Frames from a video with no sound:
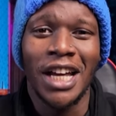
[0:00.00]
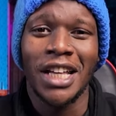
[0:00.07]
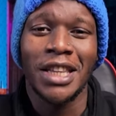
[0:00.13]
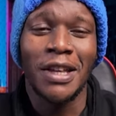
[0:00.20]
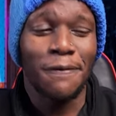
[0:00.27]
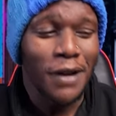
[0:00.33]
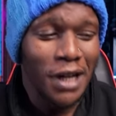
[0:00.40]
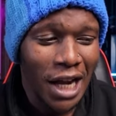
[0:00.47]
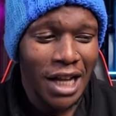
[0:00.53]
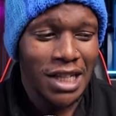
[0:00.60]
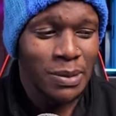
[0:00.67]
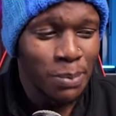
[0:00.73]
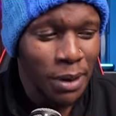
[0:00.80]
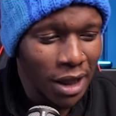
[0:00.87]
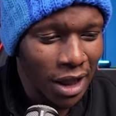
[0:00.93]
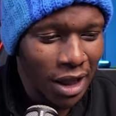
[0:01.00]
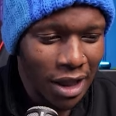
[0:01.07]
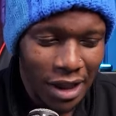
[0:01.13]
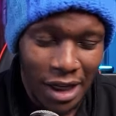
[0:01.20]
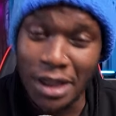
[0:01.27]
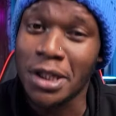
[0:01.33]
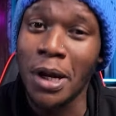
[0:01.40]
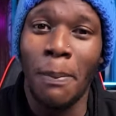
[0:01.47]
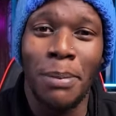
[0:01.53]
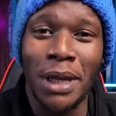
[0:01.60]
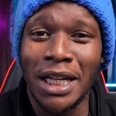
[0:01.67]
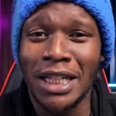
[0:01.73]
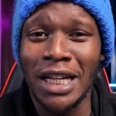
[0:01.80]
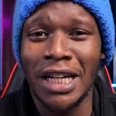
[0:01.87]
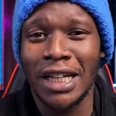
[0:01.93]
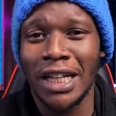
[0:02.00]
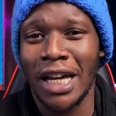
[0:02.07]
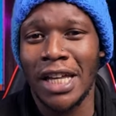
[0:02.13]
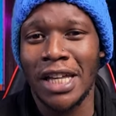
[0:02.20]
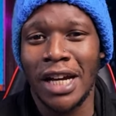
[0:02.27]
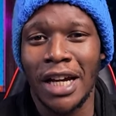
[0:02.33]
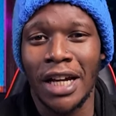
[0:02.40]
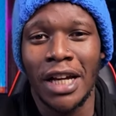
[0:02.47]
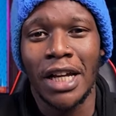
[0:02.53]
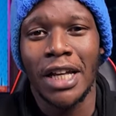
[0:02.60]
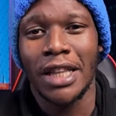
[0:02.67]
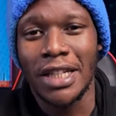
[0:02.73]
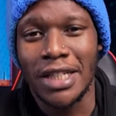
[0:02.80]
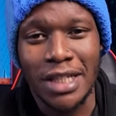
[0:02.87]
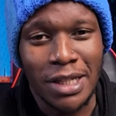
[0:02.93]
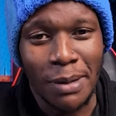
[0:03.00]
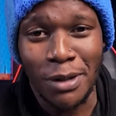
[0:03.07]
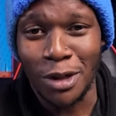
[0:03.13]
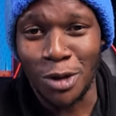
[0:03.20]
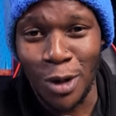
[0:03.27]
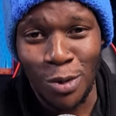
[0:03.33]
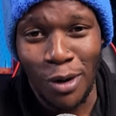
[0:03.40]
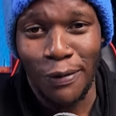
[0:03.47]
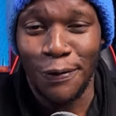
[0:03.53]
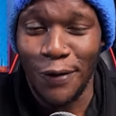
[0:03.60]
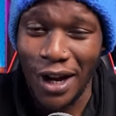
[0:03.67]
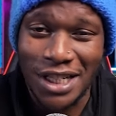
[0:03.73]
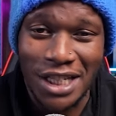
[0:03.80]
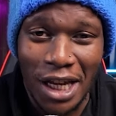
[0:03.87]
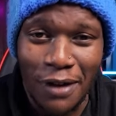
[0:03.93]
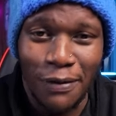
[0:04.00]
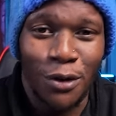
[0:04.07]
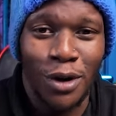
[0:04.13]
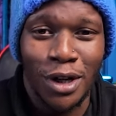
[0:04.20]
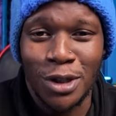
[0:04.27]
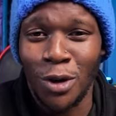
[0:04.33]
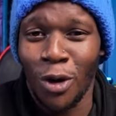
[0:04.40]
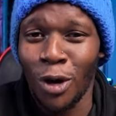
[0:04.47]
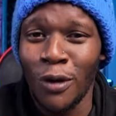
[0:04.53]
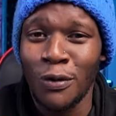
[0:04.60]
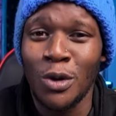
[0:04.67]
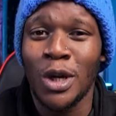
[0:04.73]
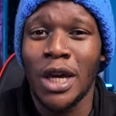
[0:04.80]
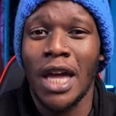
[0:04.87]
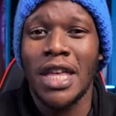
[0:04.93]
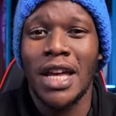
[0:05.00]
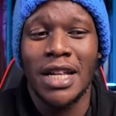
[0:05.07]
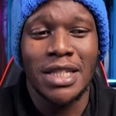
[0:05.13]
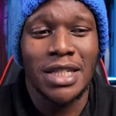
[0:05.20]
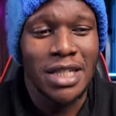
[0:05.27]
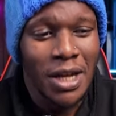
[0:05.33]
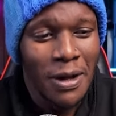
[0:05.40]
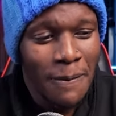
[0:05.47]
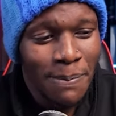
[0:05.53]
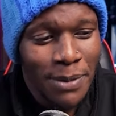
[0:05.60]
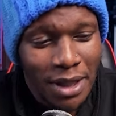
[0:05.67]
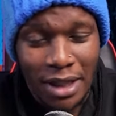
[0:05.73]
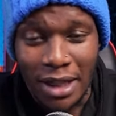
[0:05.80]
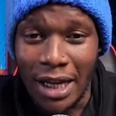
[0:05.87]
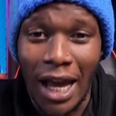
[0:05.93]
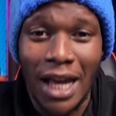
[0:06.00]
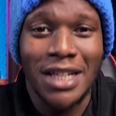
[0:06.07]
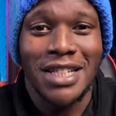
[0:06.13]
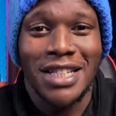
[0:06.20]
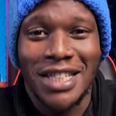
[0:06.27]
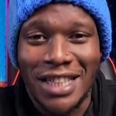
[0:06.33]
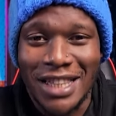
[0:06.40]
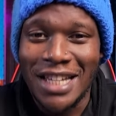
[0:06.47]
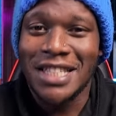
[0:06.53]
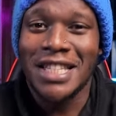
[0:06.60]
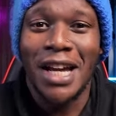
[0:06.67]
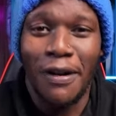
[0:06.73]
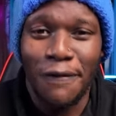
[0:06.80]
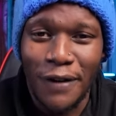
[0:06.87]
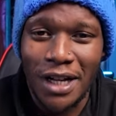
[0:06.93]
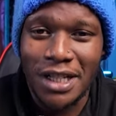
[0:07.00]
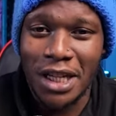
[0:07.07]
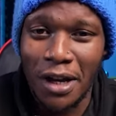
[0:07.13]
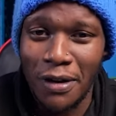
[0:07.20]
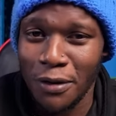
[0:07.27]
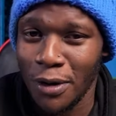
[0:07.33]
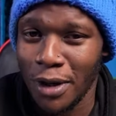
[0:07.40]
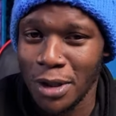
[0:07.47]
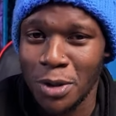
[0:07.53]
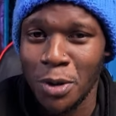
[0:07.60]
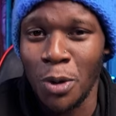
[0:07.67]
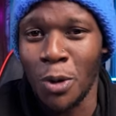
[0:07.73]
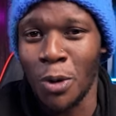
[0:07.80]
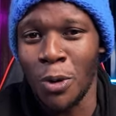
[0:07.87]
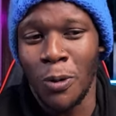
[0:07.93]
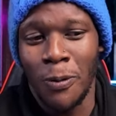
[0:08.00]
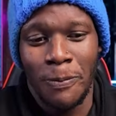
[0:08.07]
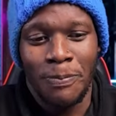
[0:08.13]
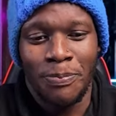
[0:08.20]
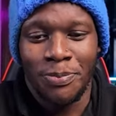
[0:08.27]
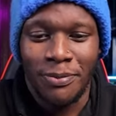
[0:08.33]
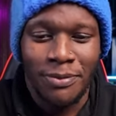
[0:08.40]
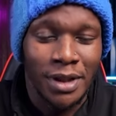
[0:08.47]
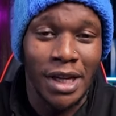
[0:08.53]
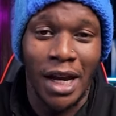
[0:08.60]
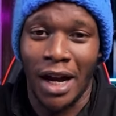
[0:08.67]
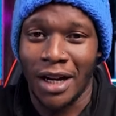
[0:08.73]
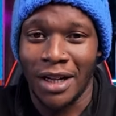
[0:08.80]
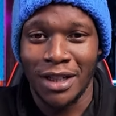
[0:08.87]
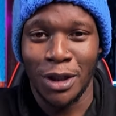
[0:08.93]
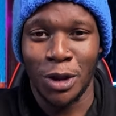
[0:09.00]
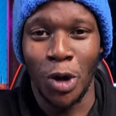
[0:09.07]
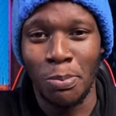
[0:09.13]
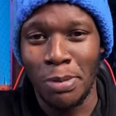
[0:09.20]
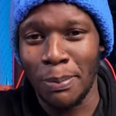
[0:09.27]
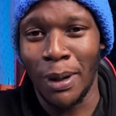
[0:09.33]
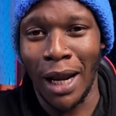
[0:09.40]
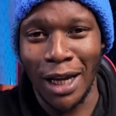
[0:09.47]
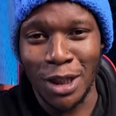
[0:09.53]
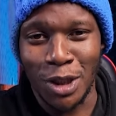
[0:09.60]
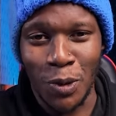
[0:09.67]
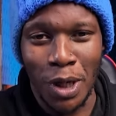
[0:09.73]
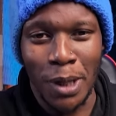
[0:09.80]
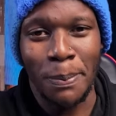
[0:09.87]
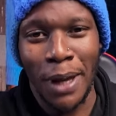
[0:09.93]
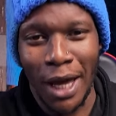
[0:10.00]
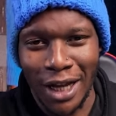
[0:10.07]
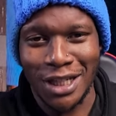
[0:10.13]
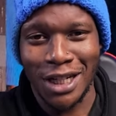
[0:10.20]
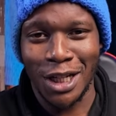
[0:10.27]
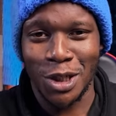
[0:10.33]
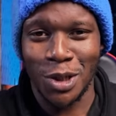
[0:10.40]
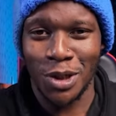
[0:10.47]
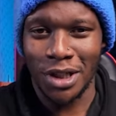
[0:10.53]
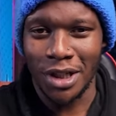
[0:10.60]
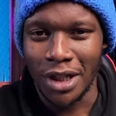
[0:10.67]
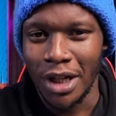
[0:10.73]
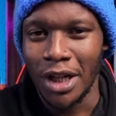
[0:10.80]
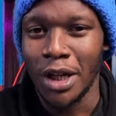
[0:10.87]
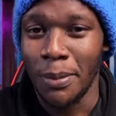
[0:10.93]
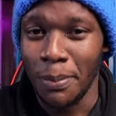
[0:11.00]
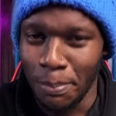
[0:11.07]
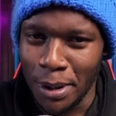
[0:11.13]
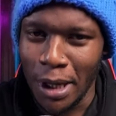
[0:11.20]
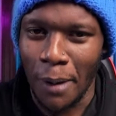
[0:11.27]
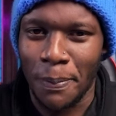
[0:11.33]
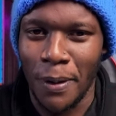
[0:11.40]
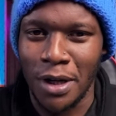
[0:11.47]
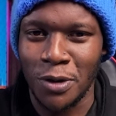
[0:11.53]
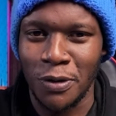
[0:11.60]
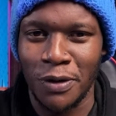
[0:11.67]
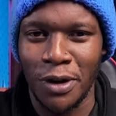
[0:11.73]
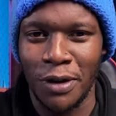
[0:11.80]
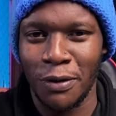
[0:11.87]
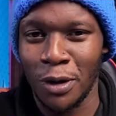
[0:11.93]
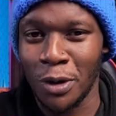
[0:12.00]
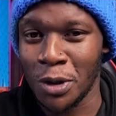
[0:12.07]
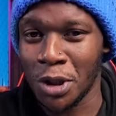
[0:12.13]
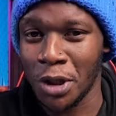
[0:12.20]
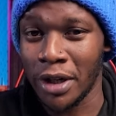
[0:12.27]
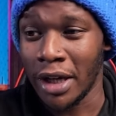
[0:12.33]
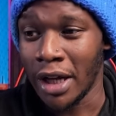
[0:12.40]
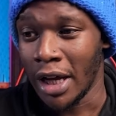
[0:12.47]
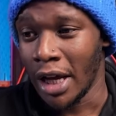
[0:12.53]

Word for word: The finance bill, it's a big deal in Kenya. This is something that's going to affect everyone. So all of you Kenyans, guys, this thing affects everyone. So yeah, don't be blind to it. Pay attention. Be a part of the revolution.